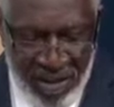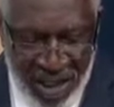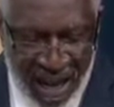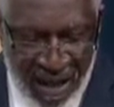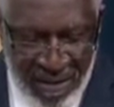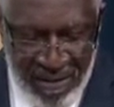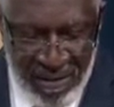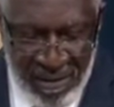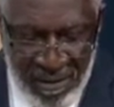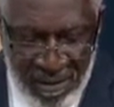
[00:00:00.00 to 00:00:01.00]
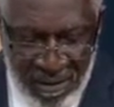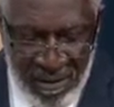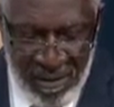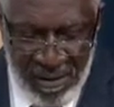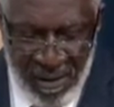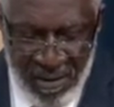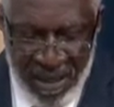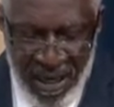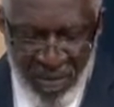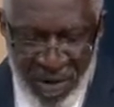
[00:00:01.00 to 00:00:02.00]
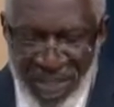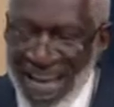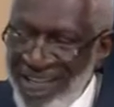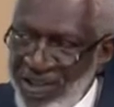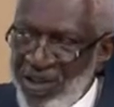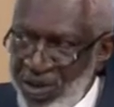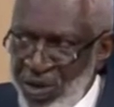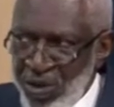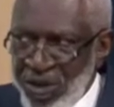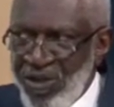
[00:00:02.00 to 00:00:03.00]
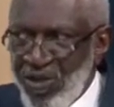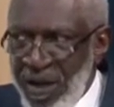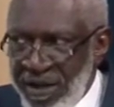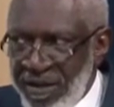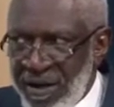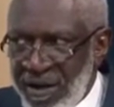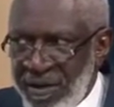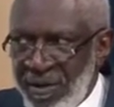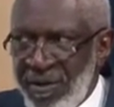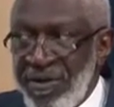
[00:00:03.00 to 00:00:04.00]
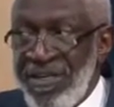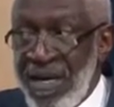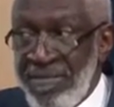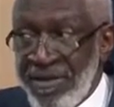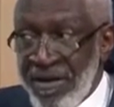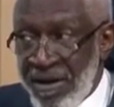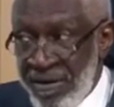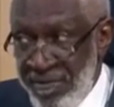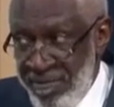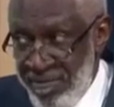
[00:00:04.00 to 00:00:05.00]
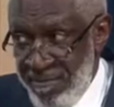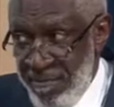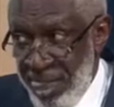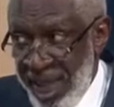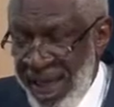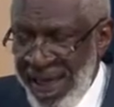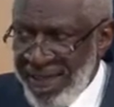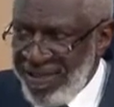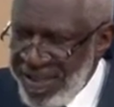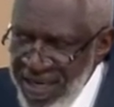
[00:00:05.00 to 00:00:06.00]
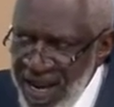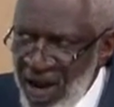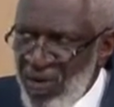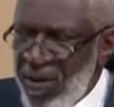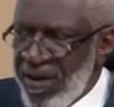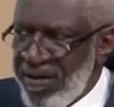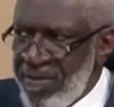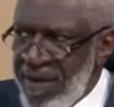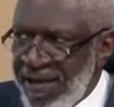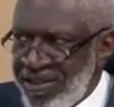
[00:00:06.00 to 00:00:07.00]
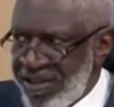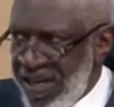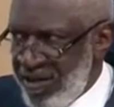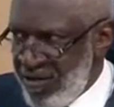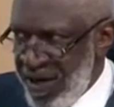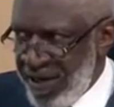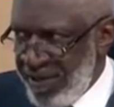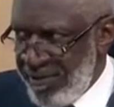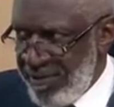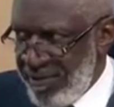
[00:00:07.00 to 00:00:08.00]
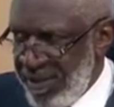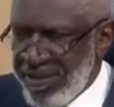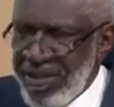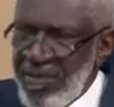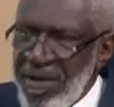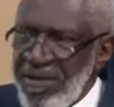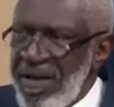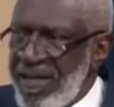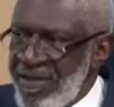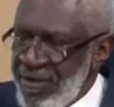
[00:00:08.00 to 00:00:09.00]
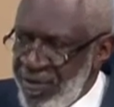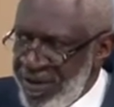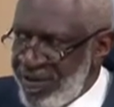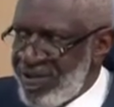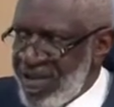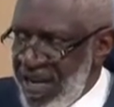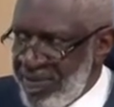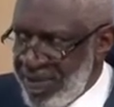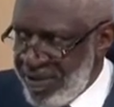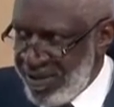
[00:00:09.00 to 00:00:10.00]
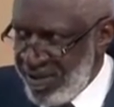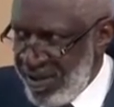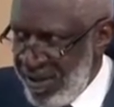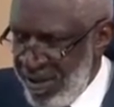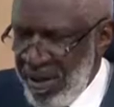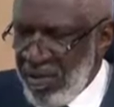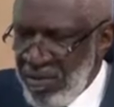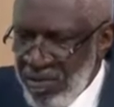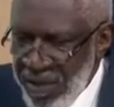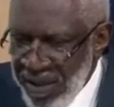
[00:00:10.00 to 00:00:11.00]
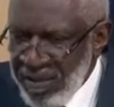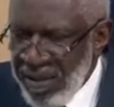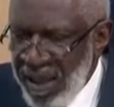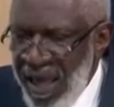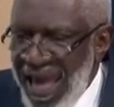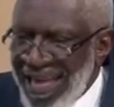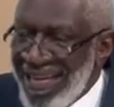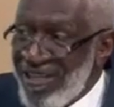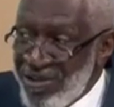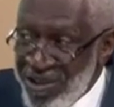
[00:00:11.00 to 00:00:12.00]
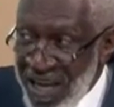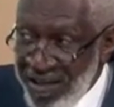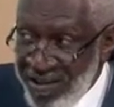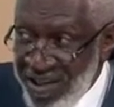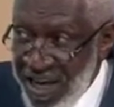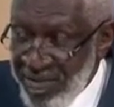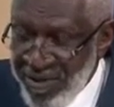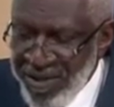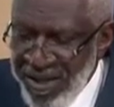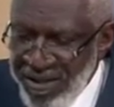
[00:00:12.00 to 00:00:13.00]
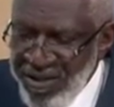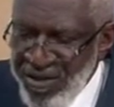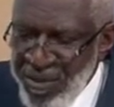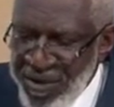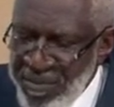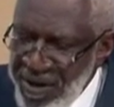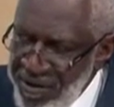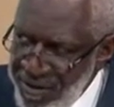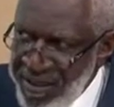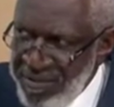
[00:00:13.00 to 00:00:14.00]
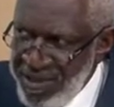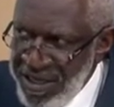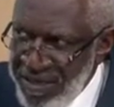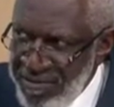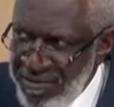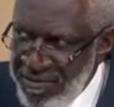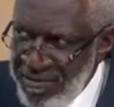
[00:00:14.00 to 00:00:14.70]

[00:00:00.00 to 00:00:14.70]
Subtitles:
a child, okay, with a secured credit card or debit card. and see how well they manage that credit. See whether or not they read the statements well and understand the statements. This is where the parent comes in.